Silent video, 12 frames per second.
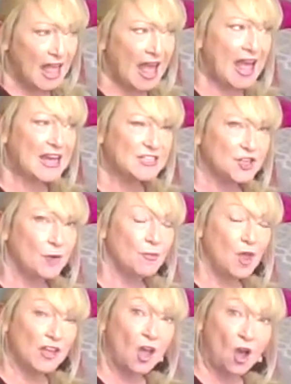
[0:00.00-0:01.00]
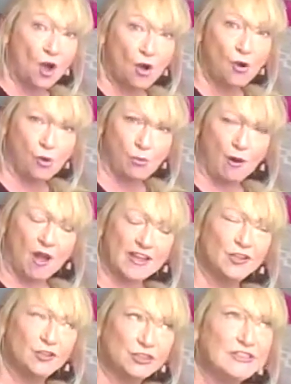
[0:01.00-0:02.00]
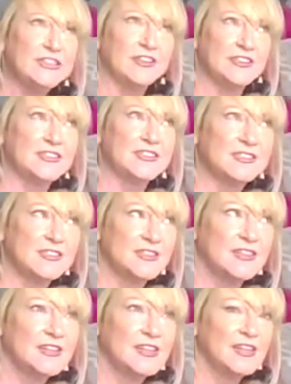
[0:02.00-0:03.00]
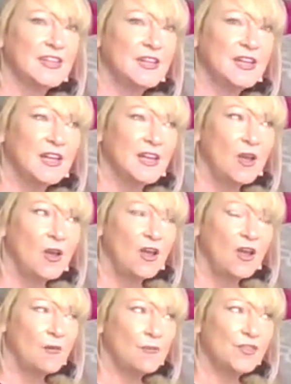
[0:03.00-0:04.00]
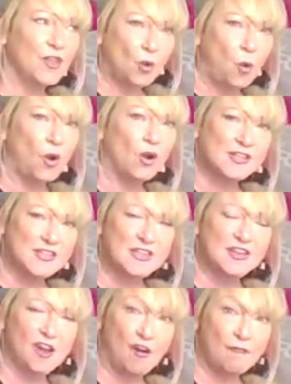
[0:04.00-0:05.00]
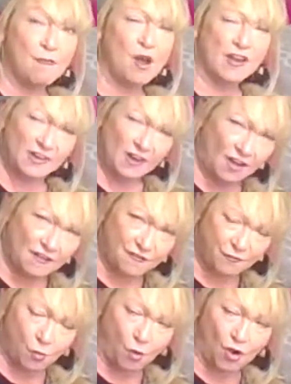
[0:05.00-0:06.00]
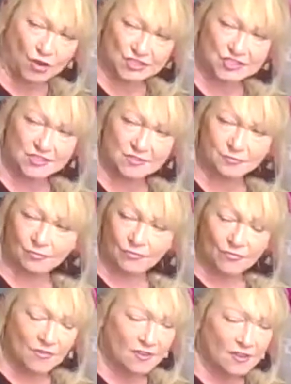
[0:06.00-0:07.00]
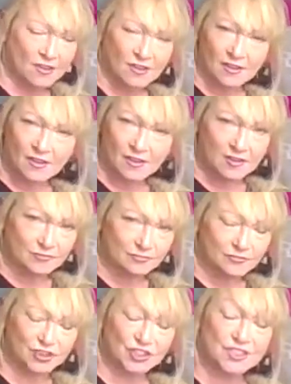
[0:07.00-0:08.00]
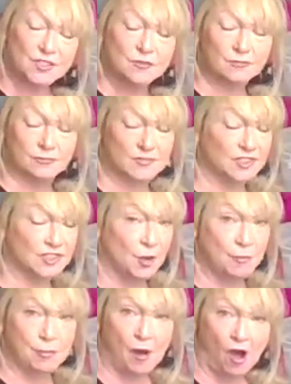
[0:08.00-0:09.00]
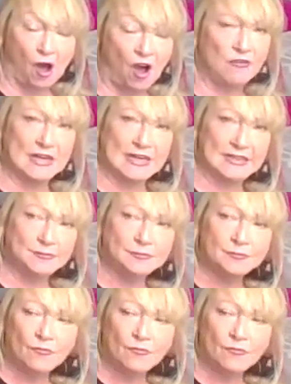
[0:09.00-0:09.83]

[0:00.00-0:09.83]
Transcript: and I'm like, oh my goodness, the quality of my life was just subpar, really.